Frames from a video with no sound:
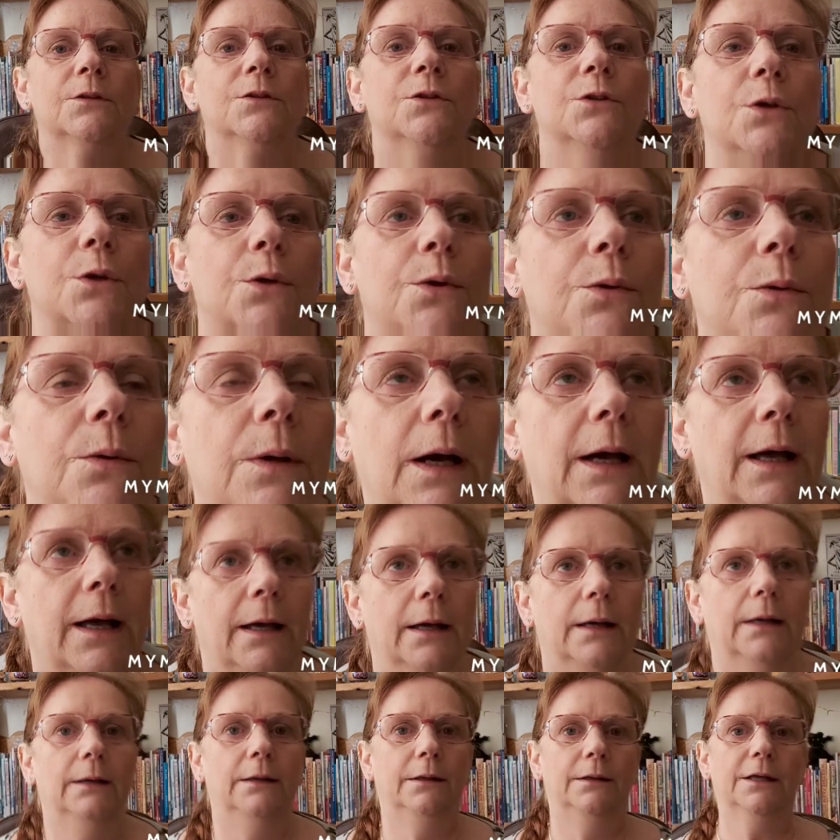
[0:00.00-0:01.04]
to
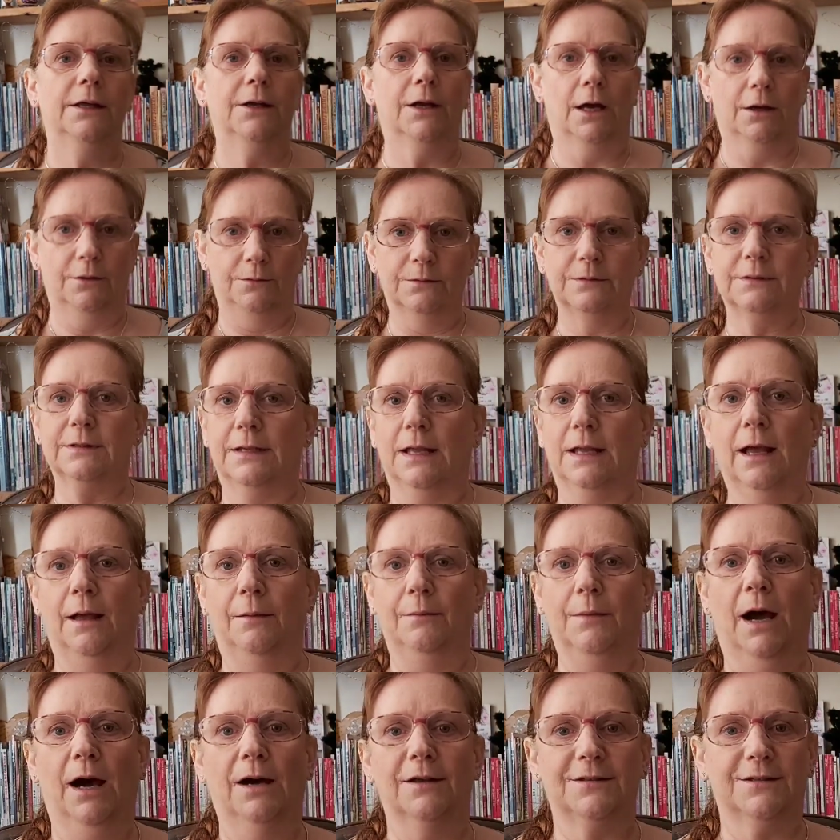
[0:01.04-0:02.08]
uh, you know um,
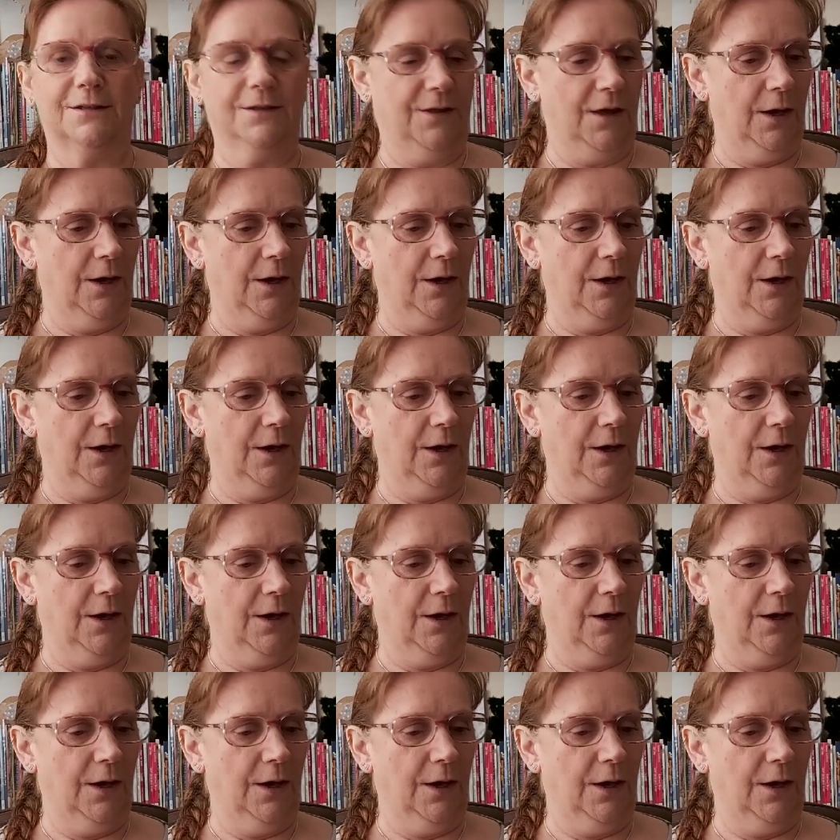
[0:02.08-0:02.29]
answer